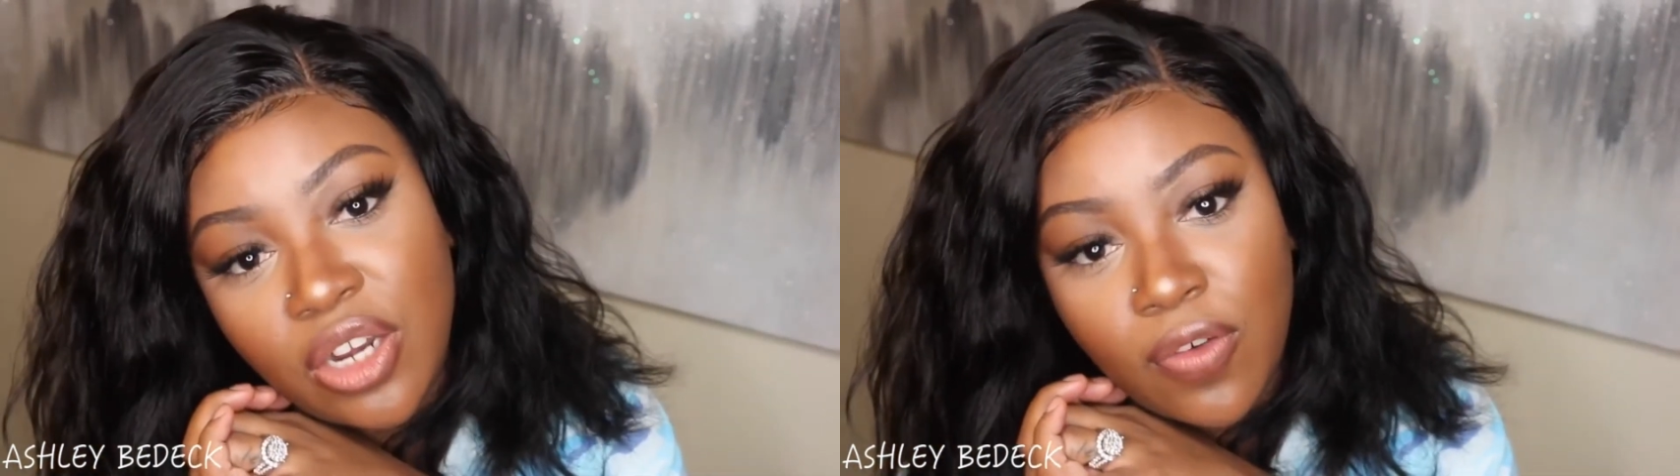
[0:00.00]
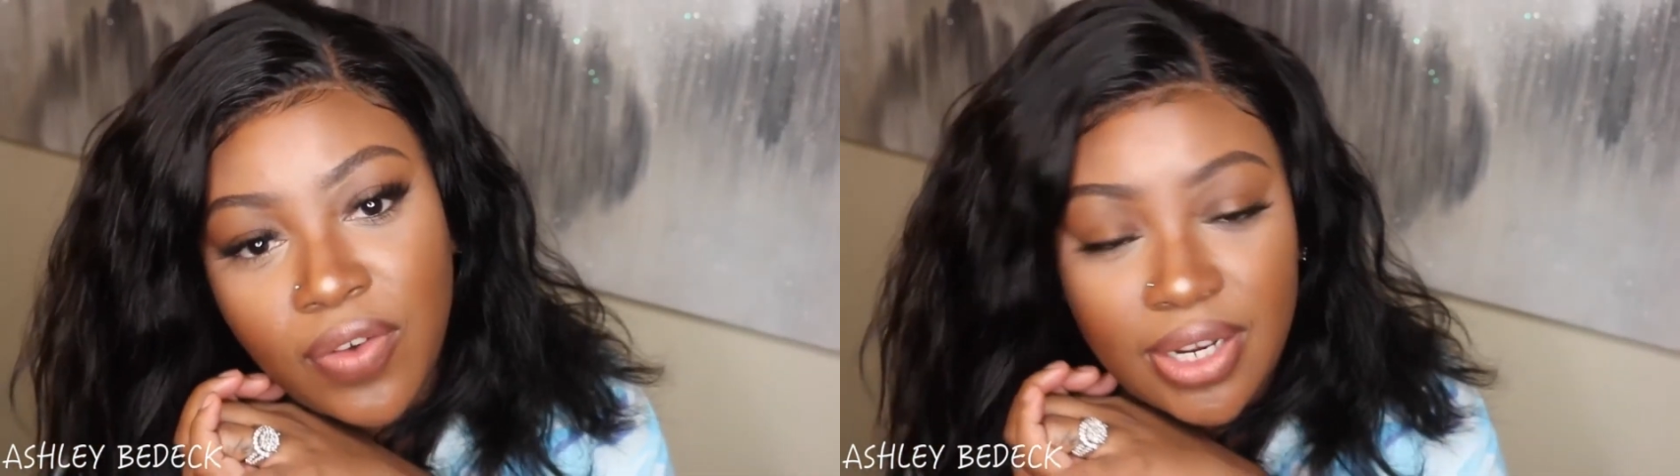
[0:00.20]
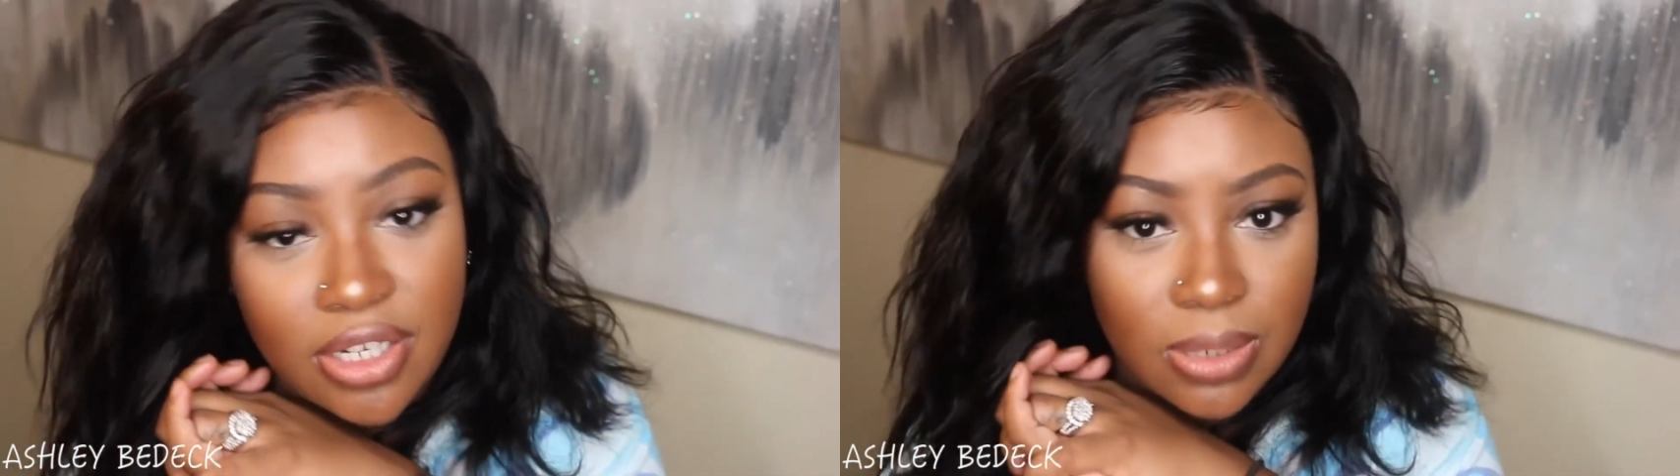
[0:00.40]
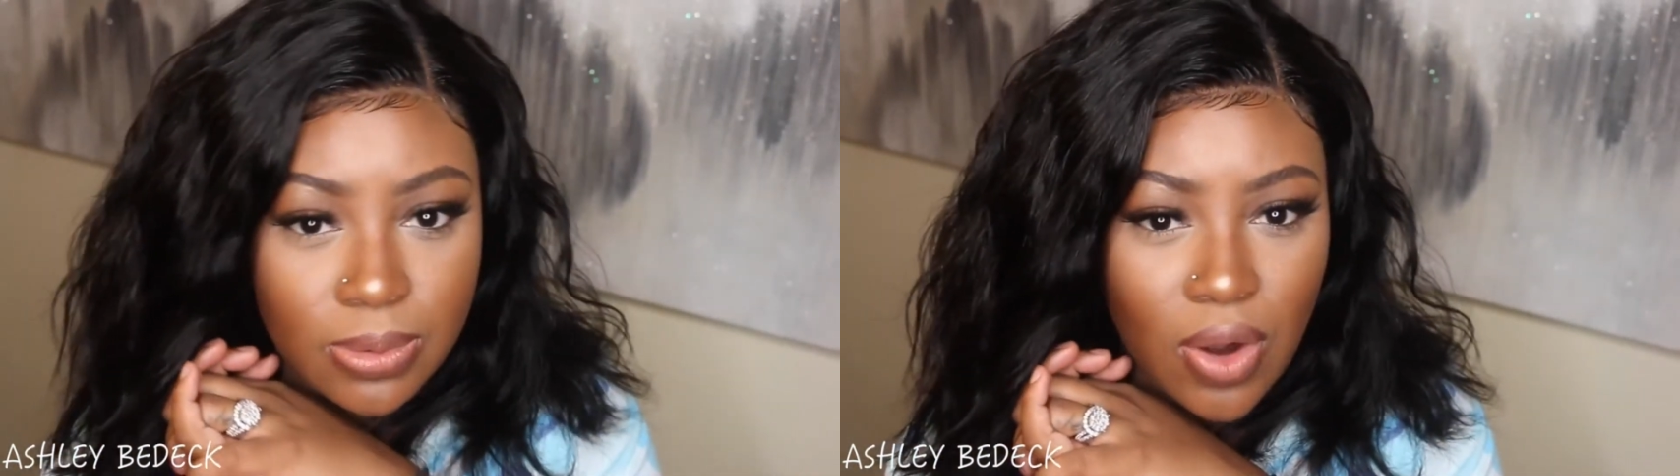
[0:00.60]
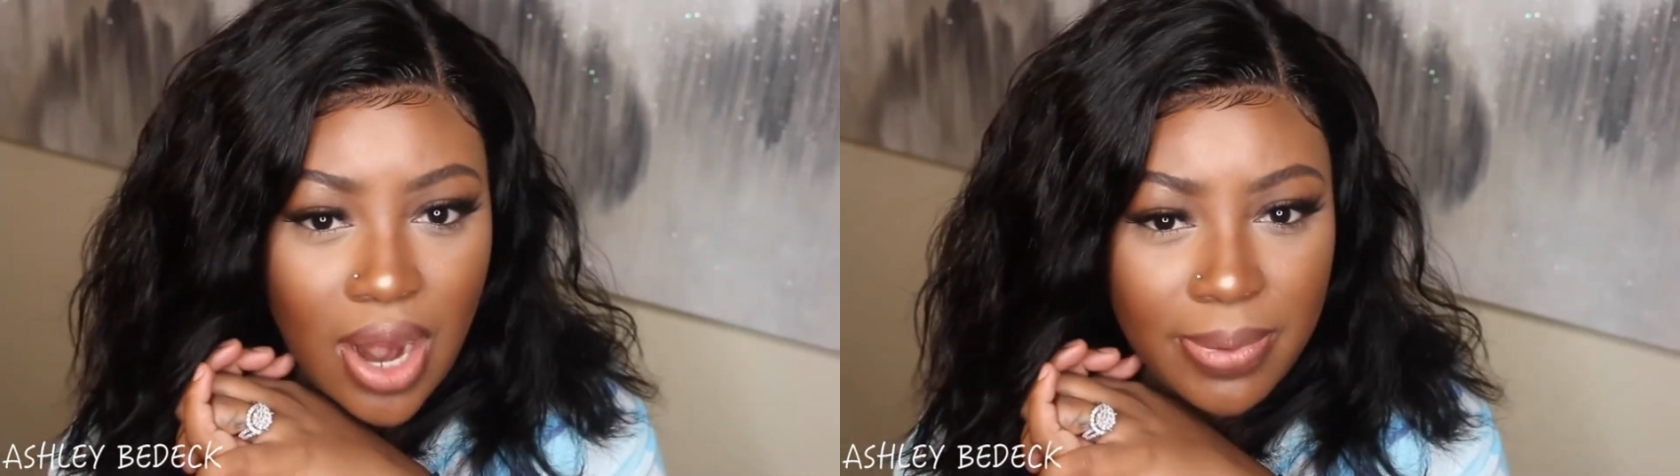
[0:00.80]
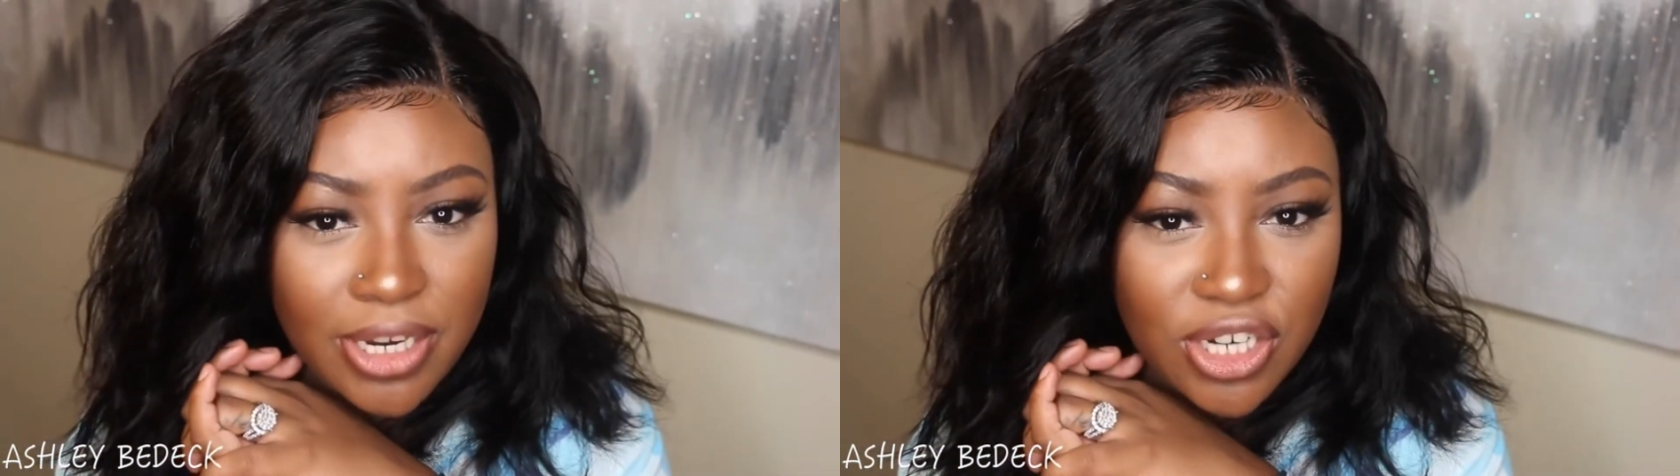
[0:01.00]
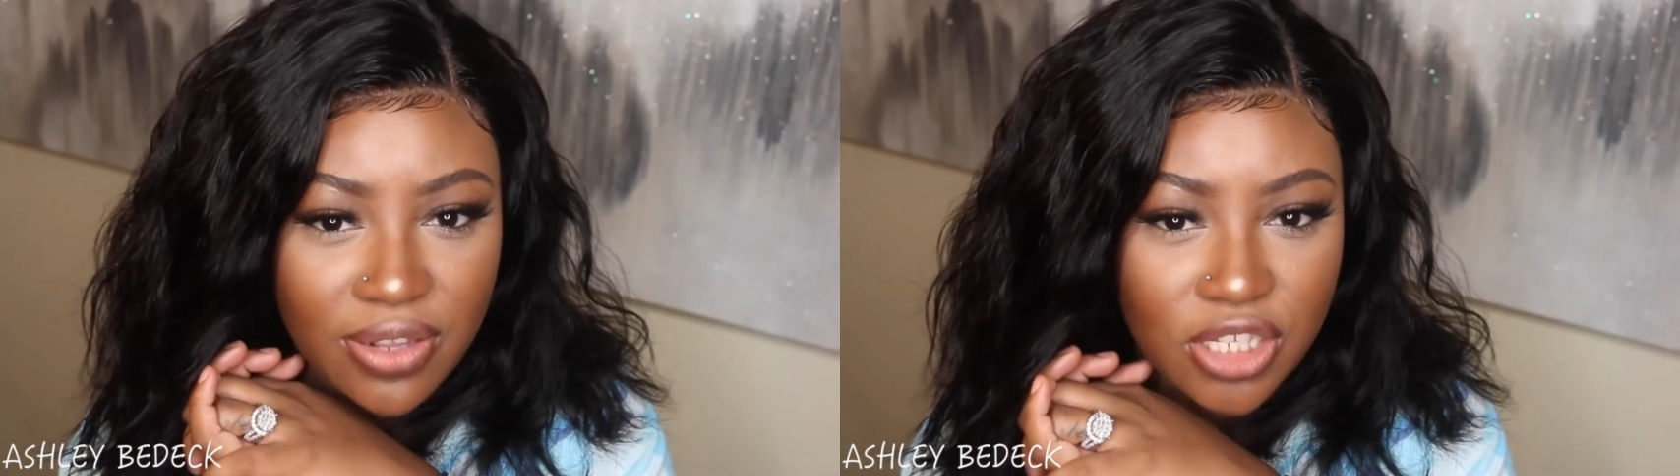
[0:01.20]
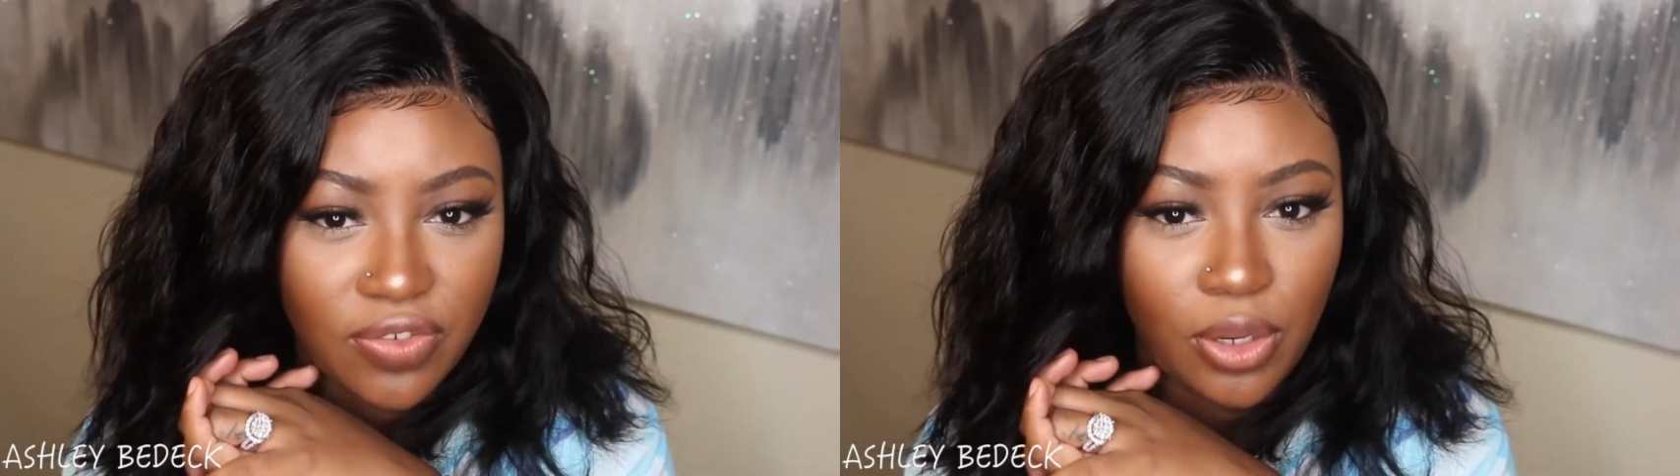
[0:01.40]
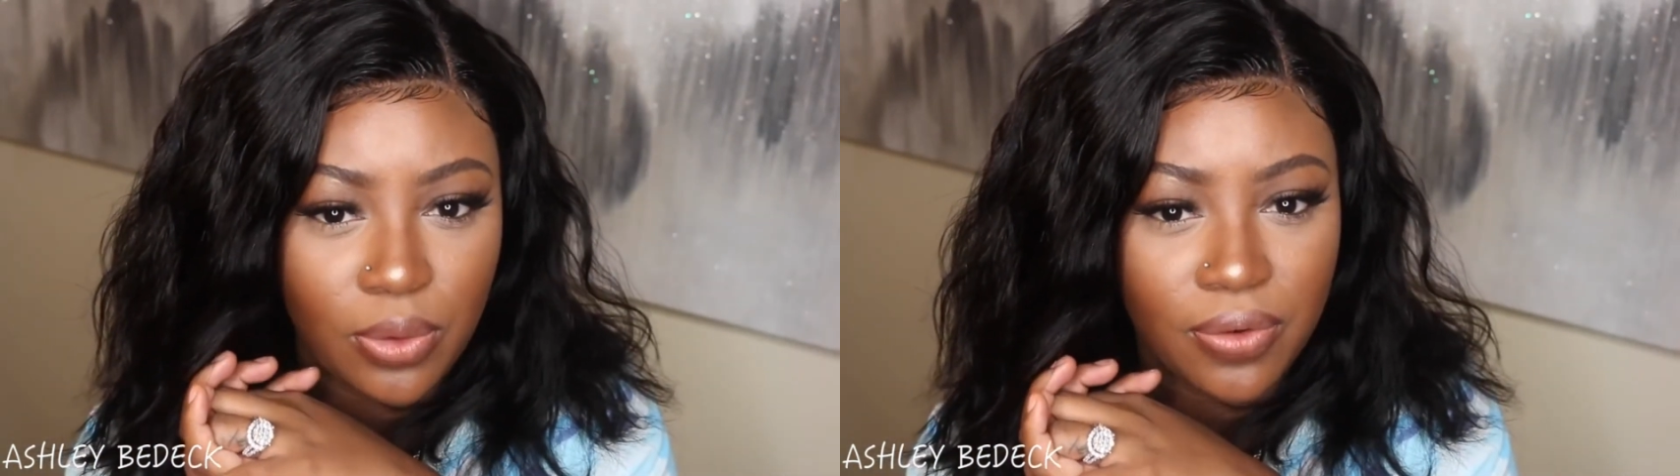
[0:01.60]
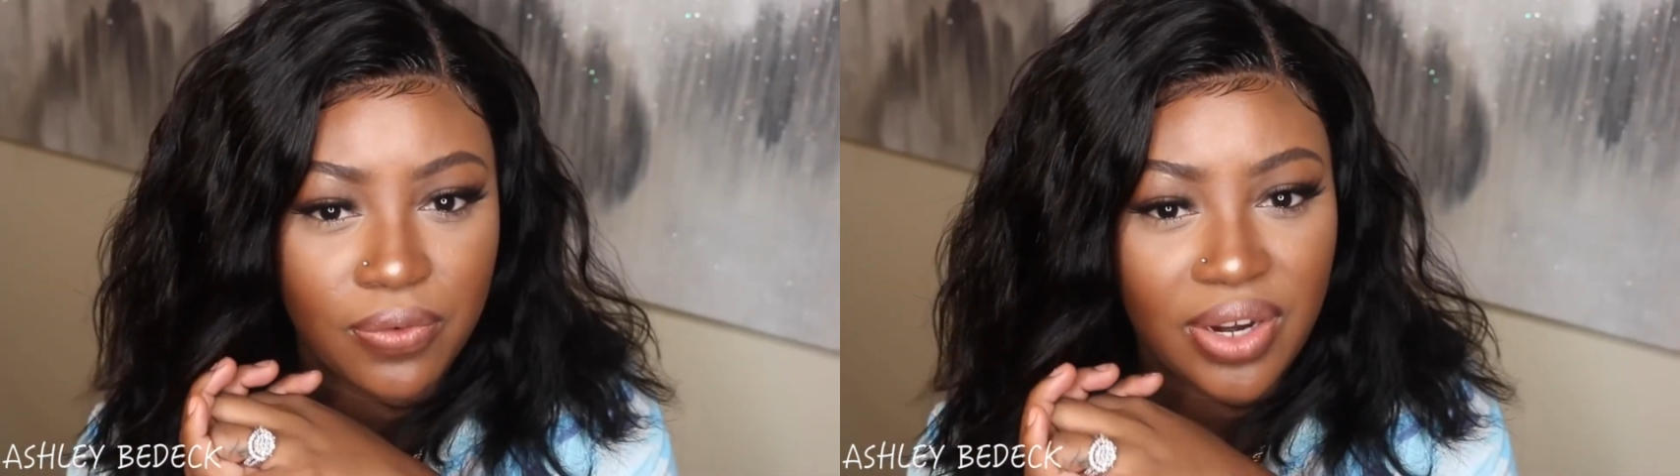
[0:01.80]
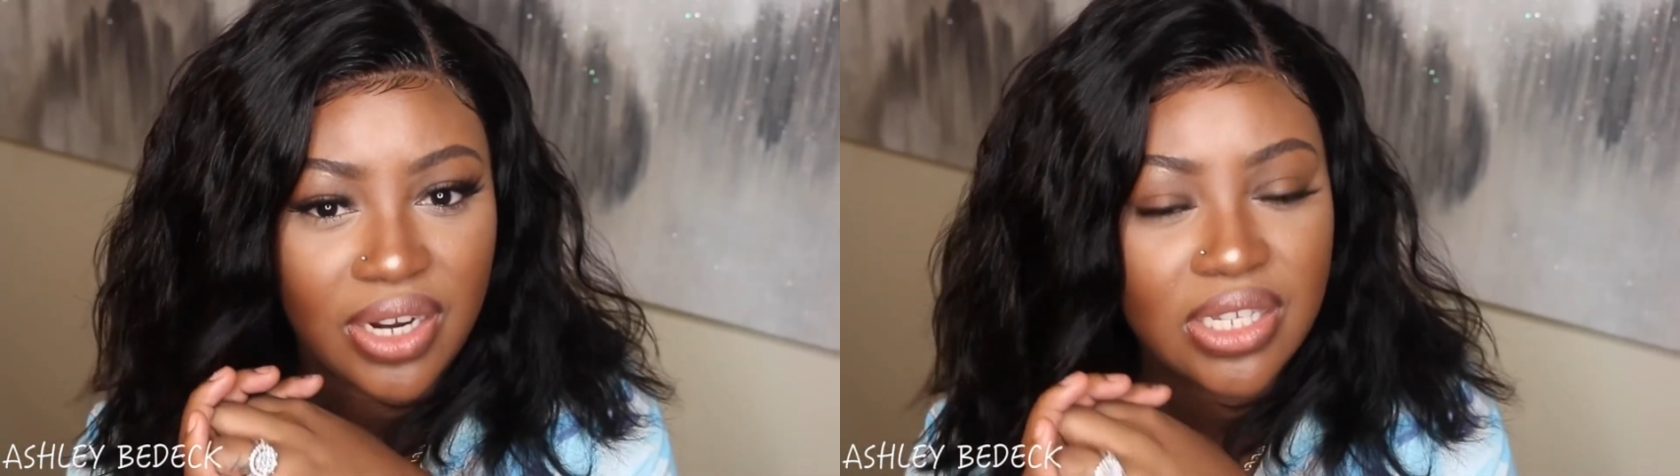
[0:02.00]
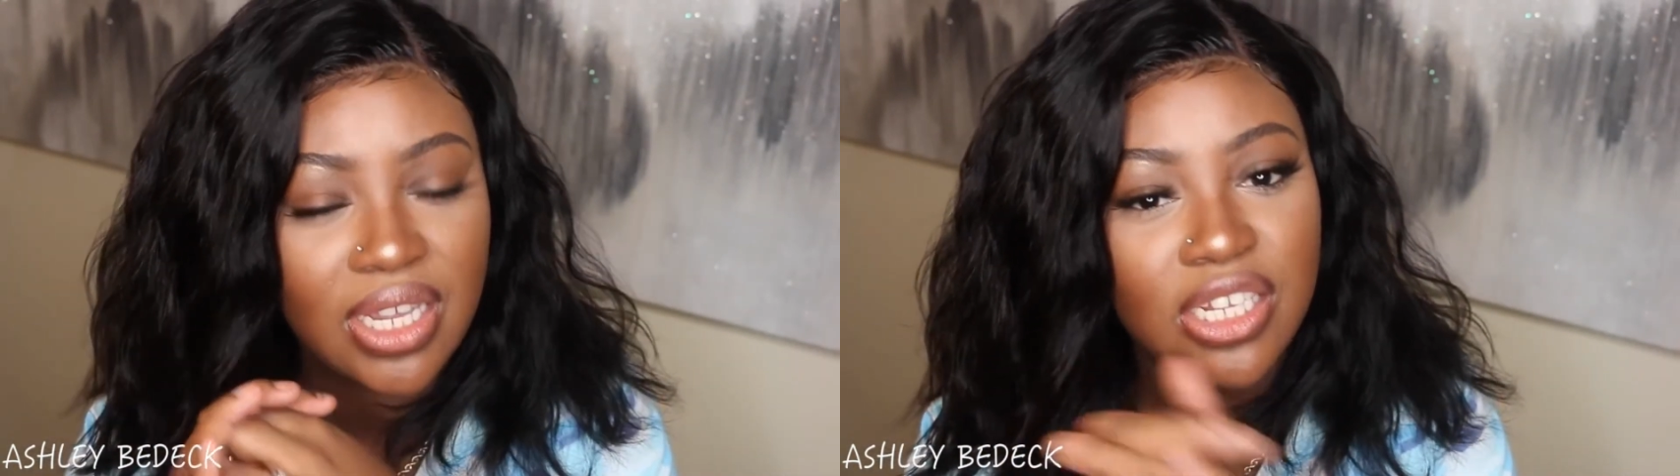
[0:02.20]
Don't forget to subscribe and share this video with your friends.